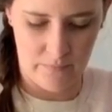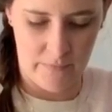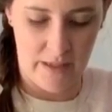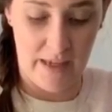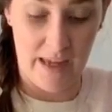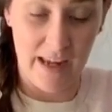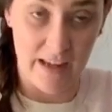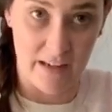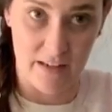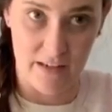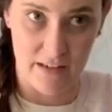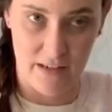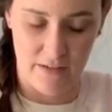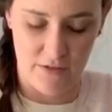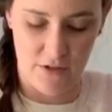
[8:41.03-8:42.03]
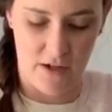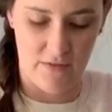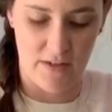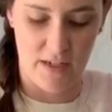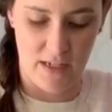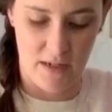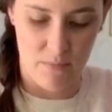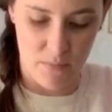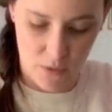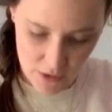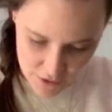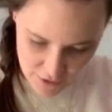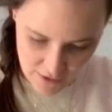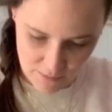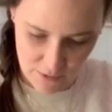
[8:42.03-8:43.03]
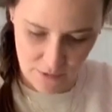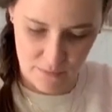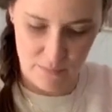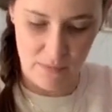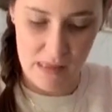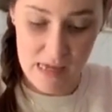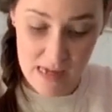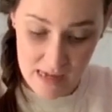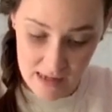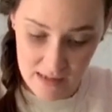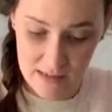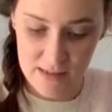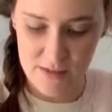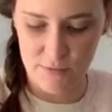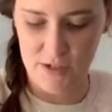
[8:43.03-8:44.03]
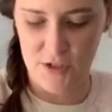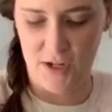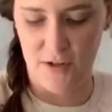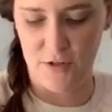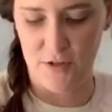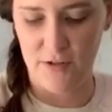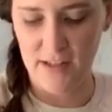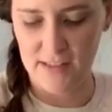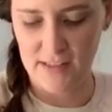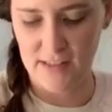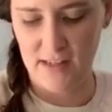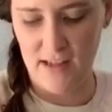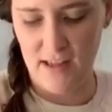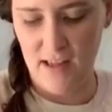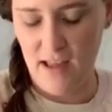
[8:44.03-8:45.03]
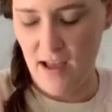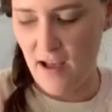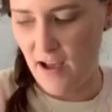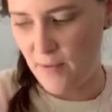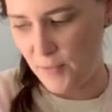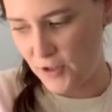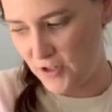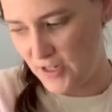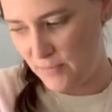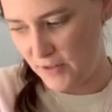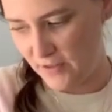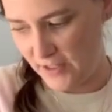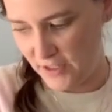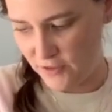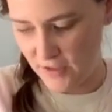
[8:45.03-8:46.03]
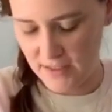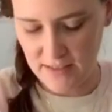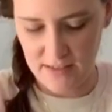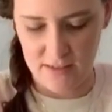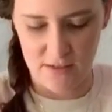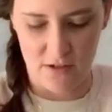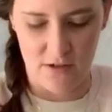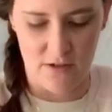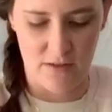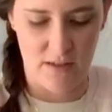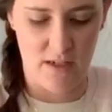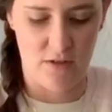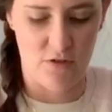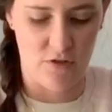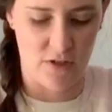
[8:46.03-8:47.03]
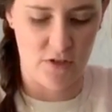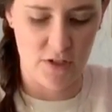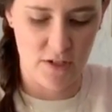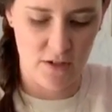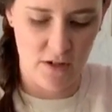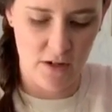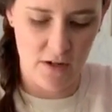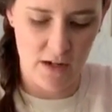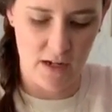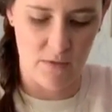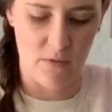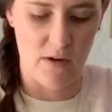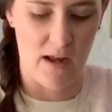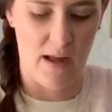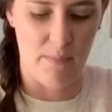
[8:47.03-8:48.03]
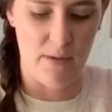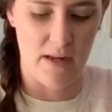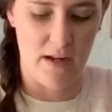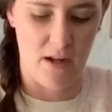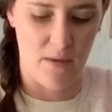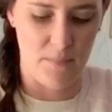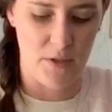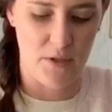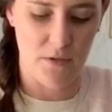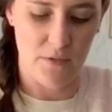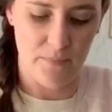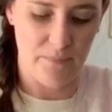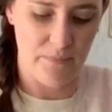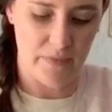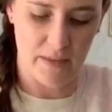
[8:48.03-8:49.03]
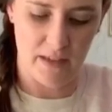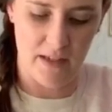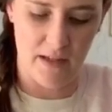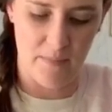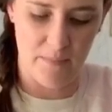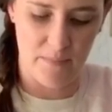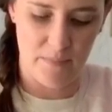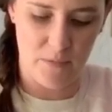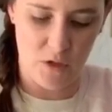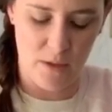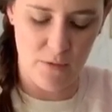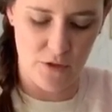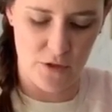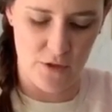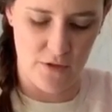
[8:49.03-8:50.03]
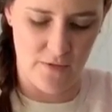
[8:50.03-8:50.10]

And if you're having any more trouble, please reach out to us. Our email address is on the instruction card, and we're happy to help you troubleshoot.